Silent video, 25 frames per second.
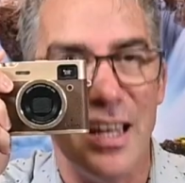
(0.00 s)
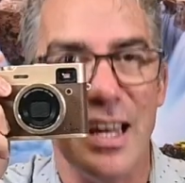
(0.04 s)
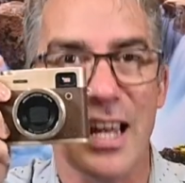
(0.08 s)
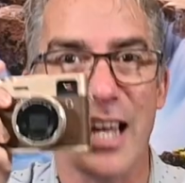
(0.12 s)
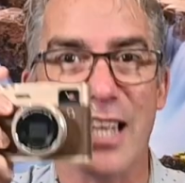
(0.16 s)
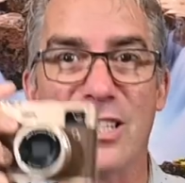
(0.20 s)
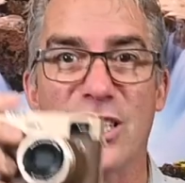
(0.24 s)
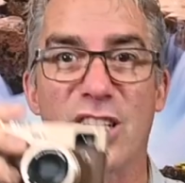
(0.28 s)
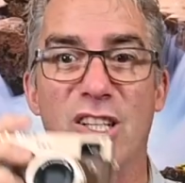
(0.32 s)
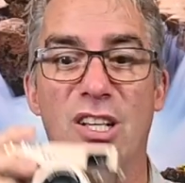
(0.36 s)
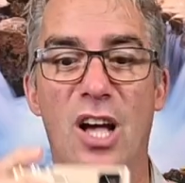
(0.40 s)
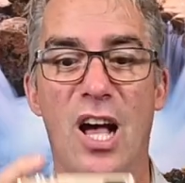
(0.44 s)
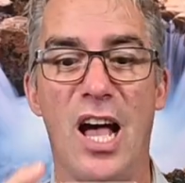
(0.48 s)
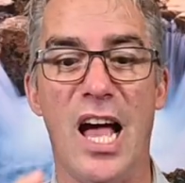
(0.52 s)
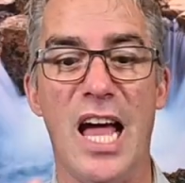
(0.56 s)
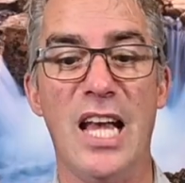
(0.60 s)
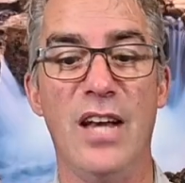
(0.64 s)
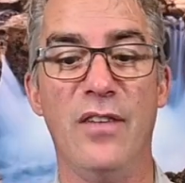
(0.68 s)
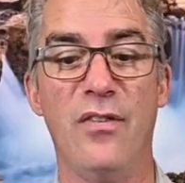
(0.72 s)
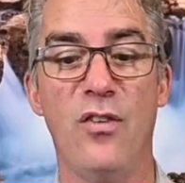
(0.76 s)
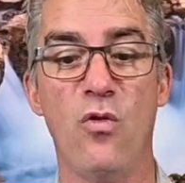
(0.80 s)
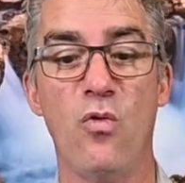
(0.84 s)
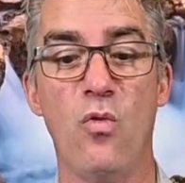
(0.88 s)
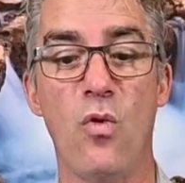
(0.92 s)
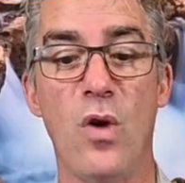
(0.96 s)
It's kind
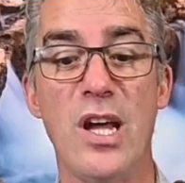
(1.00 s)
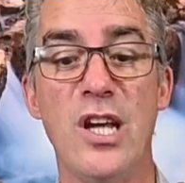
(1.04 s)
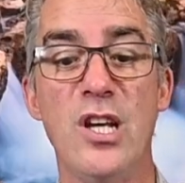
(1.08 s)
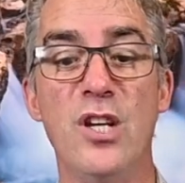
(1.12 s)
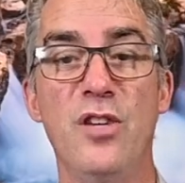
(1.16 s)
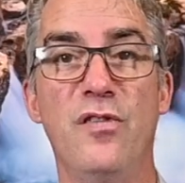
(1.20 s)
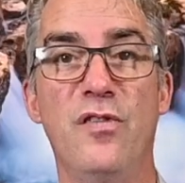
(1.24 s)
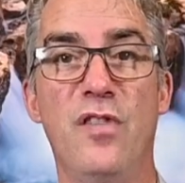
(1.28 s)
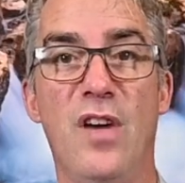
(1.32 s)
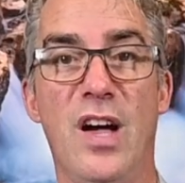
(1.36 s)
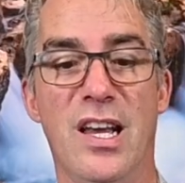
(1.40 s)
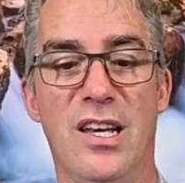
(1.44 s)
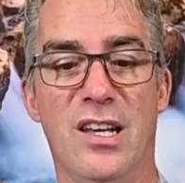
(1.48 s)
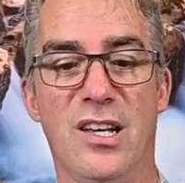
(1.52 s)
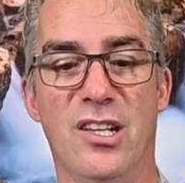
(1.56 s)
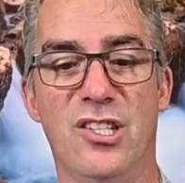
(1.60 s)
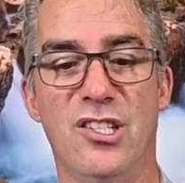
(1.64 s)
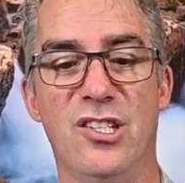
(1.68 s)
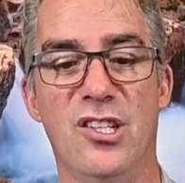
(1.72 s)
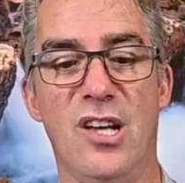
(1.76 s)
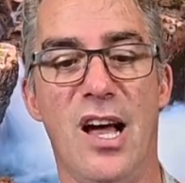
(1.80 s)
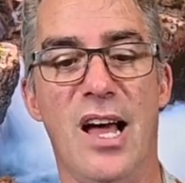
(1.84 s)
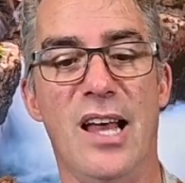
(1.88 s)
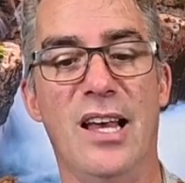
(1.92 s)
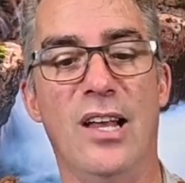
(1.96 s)
of a rangefinder
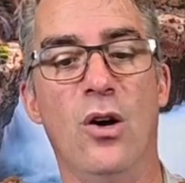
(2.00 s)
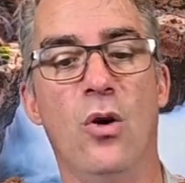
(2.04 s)
style.